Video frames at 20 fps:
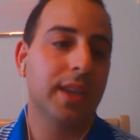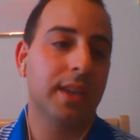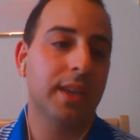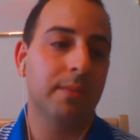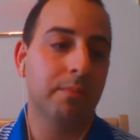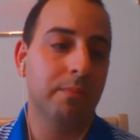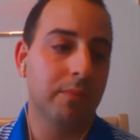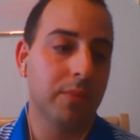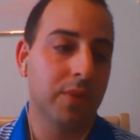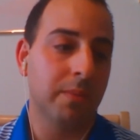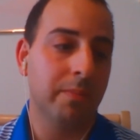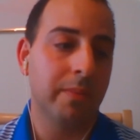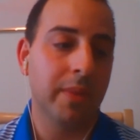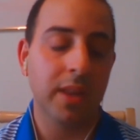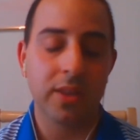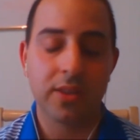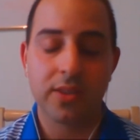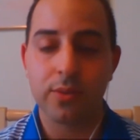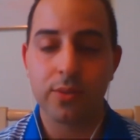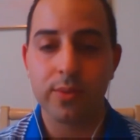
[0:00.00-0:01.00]
the, the
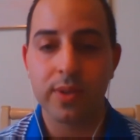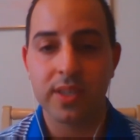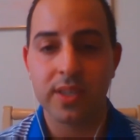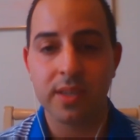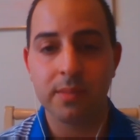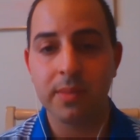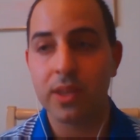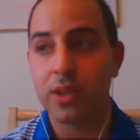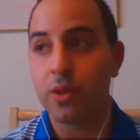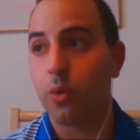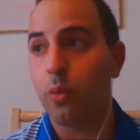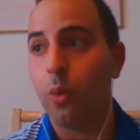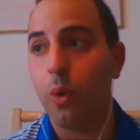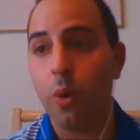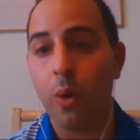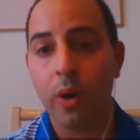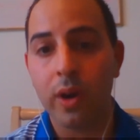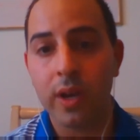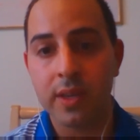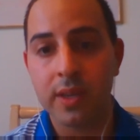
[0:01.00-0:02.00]
militarism and the
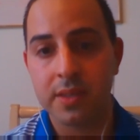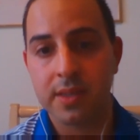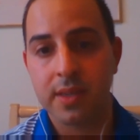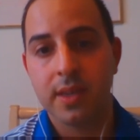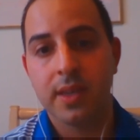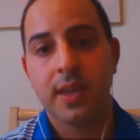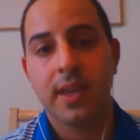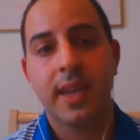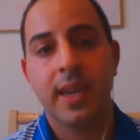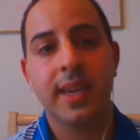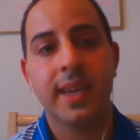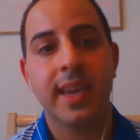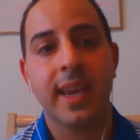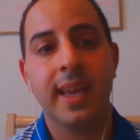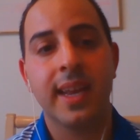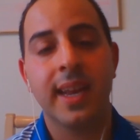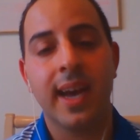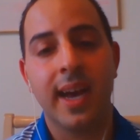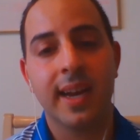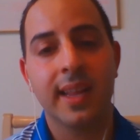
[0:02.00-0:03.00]
wars and
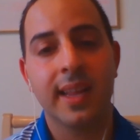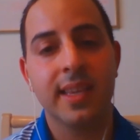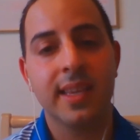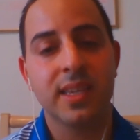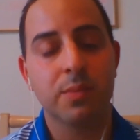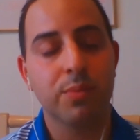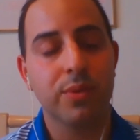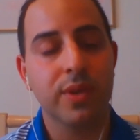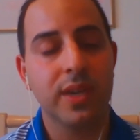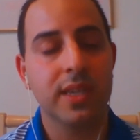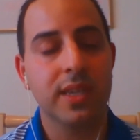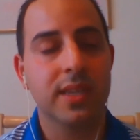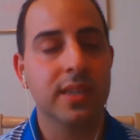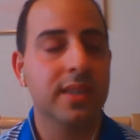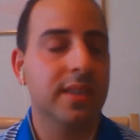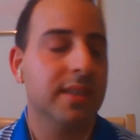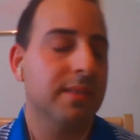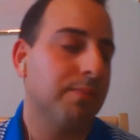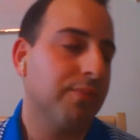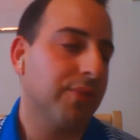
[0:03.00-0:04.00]
getting out of these
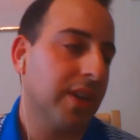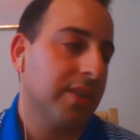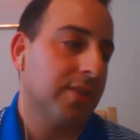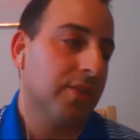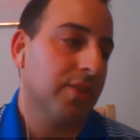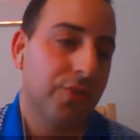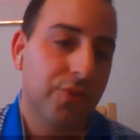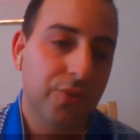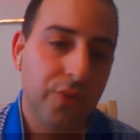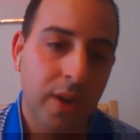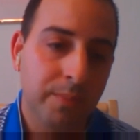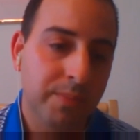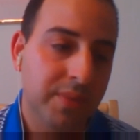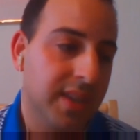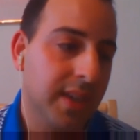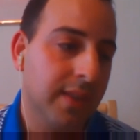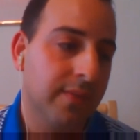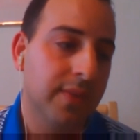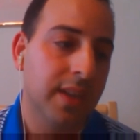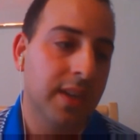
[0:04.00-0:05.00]
places. President
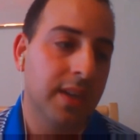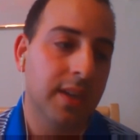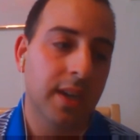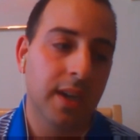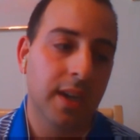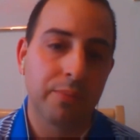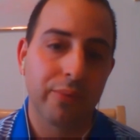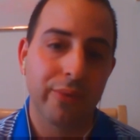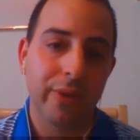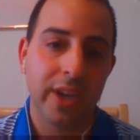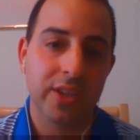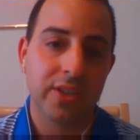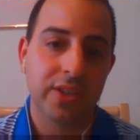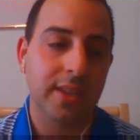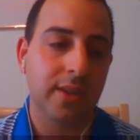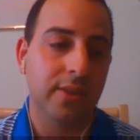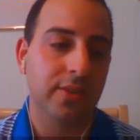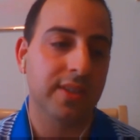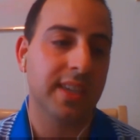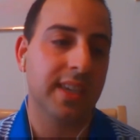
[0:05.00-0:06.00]
Trump's even uh,
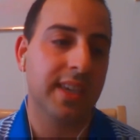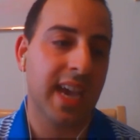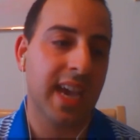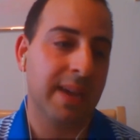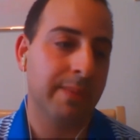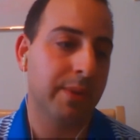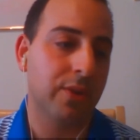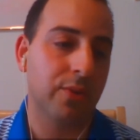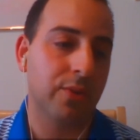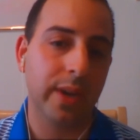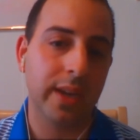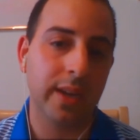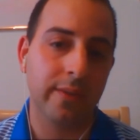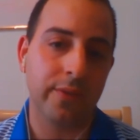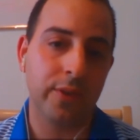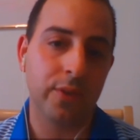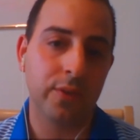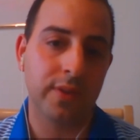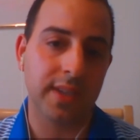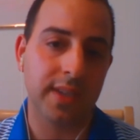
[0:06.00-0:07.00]
praised Tulsi Gabbard quite a
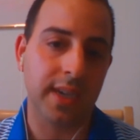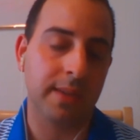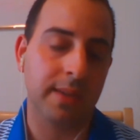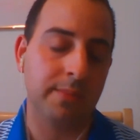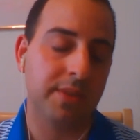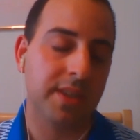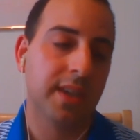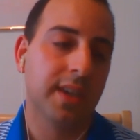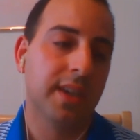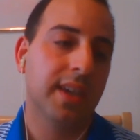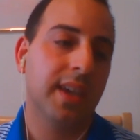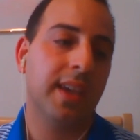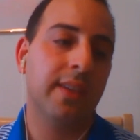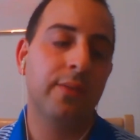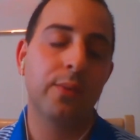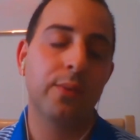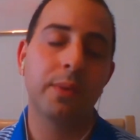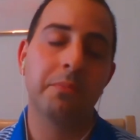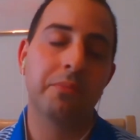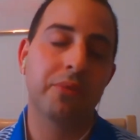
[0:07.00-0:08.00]
few times.
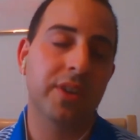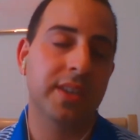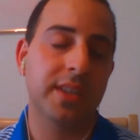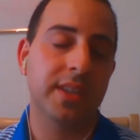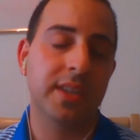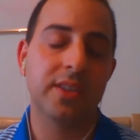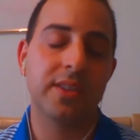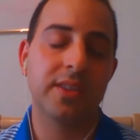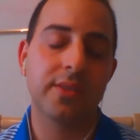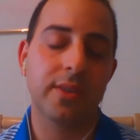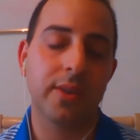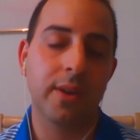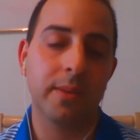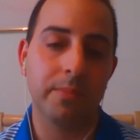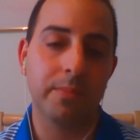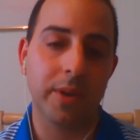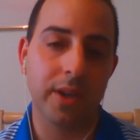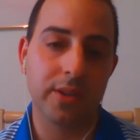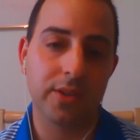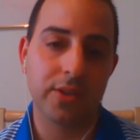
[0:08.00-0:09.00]
Even when President
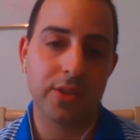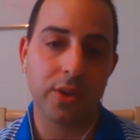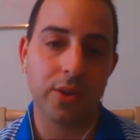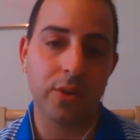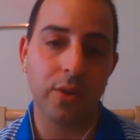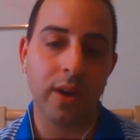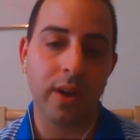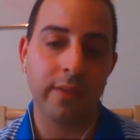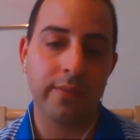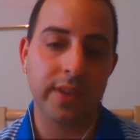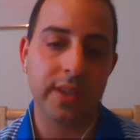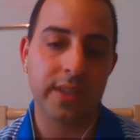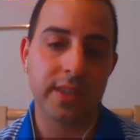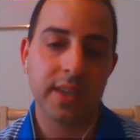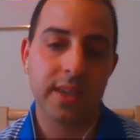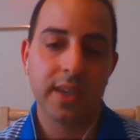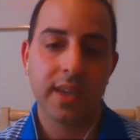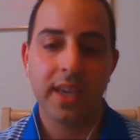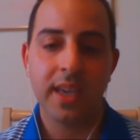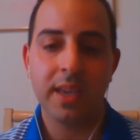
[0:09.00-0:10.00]
Trump uh, took
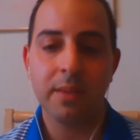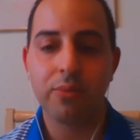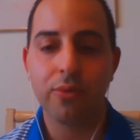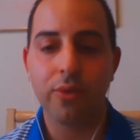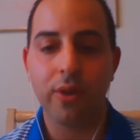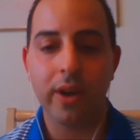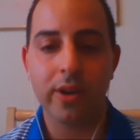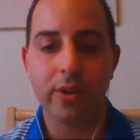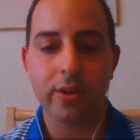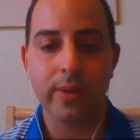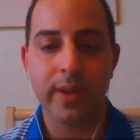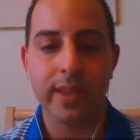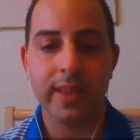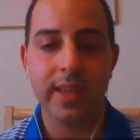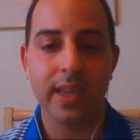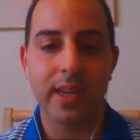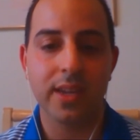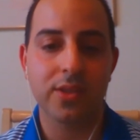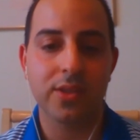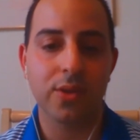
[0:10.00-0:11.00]
office, he brought her in
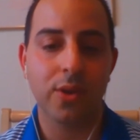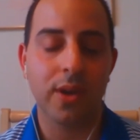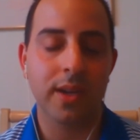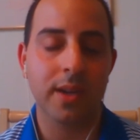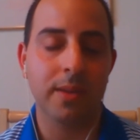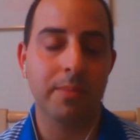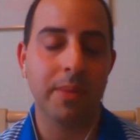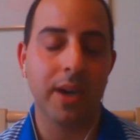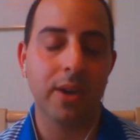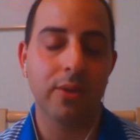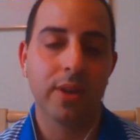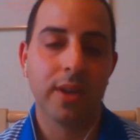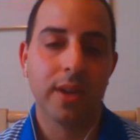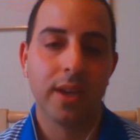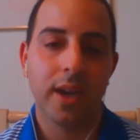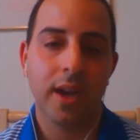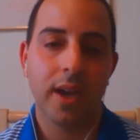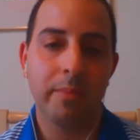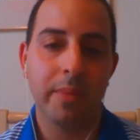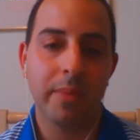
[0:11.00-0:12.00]
there to talk about
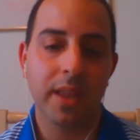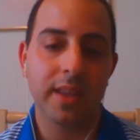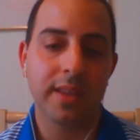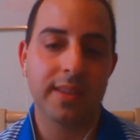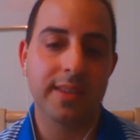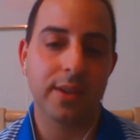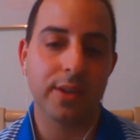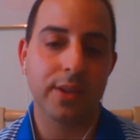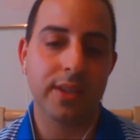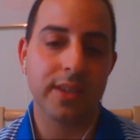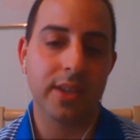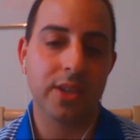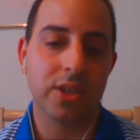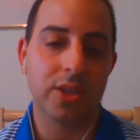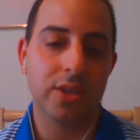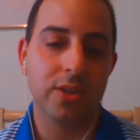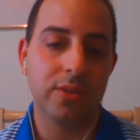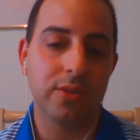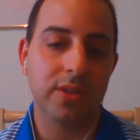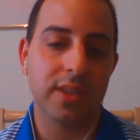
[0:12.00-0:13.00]
uh, military
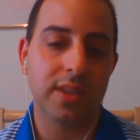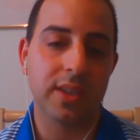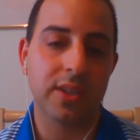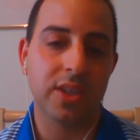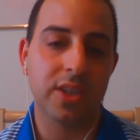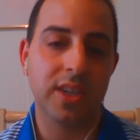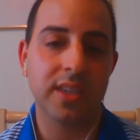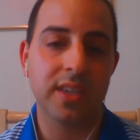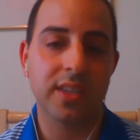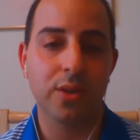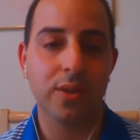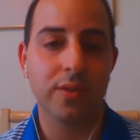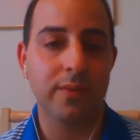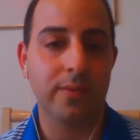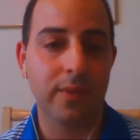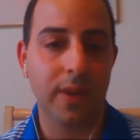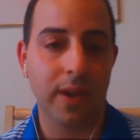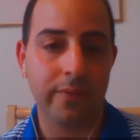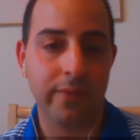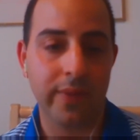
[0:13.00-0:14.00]
issues, and she's a,
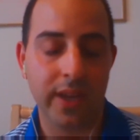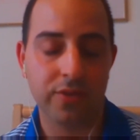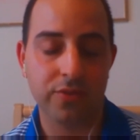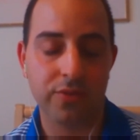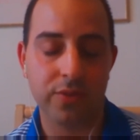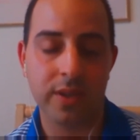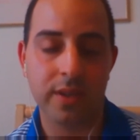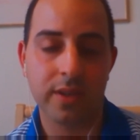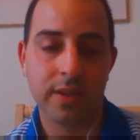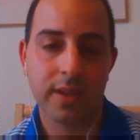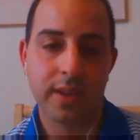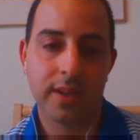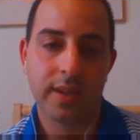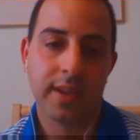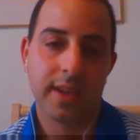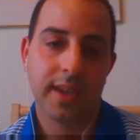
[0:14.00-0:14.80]
a right. veteran